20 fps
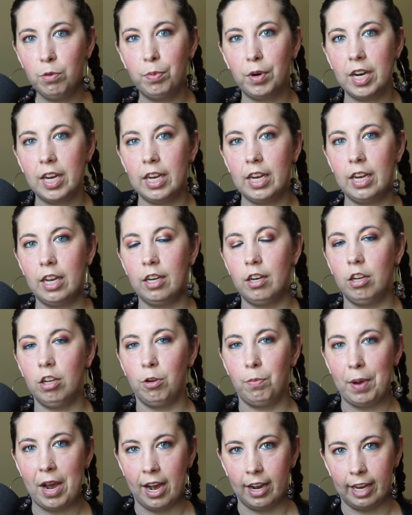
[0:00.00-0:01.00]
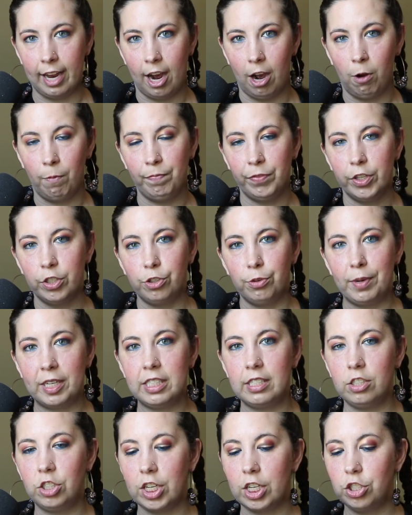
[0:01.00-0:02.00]
bring in, you pack out. So my
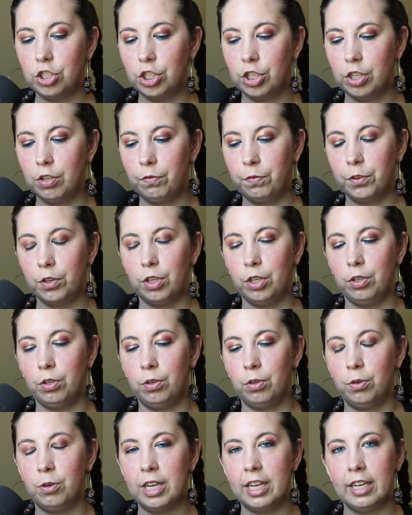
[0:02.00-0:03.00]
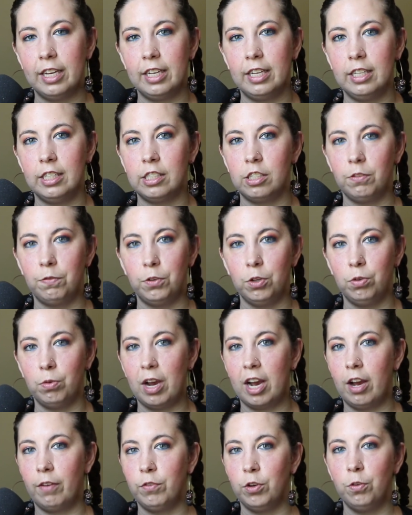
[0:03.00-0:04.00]
suggestion for you is, if you
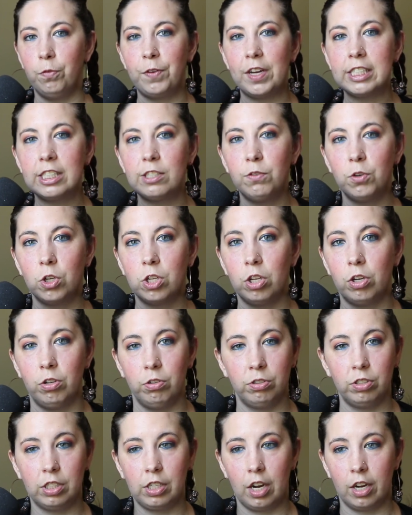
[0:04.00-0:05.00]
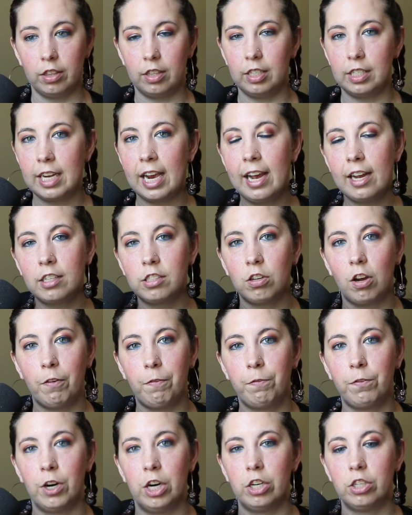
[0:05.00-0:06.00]
have new festival clothes, cut the tags
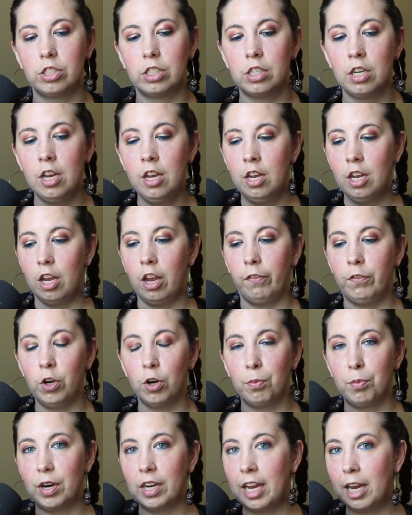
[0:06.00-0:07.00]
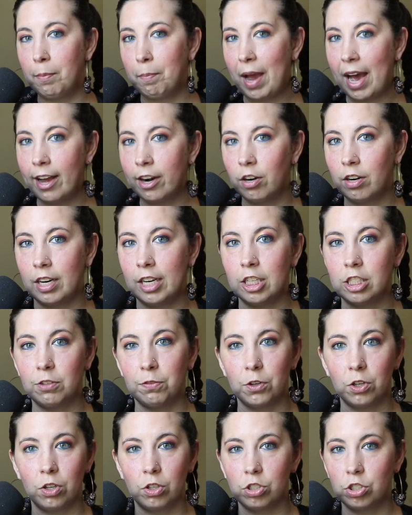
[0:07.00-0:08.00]
off first. If you're bringing batteries
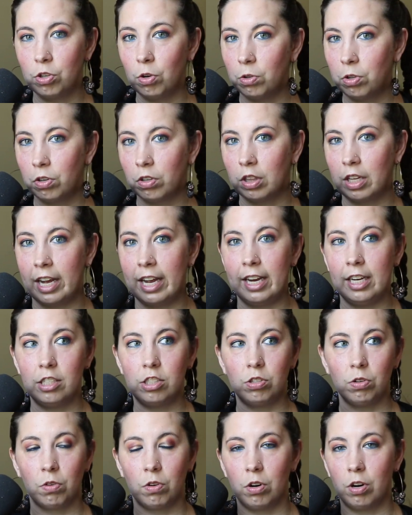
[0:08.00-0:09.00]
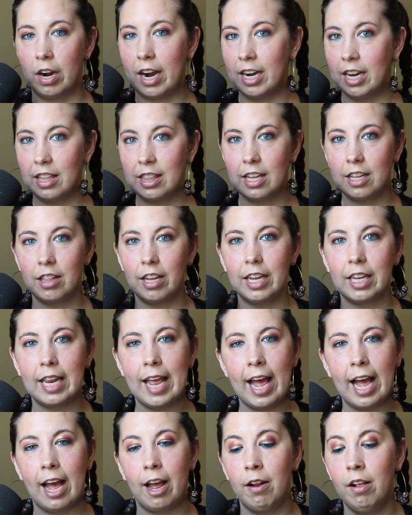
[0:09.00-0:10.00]
for solar lights or anything like
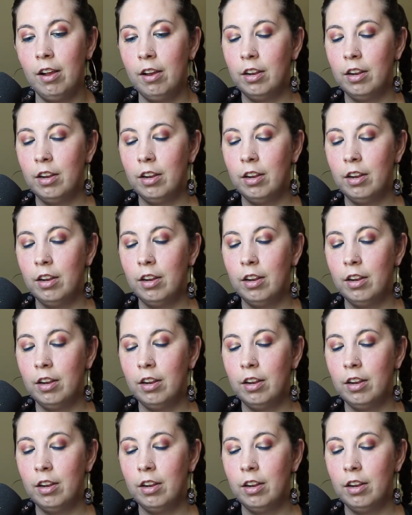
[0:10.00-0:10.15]
that,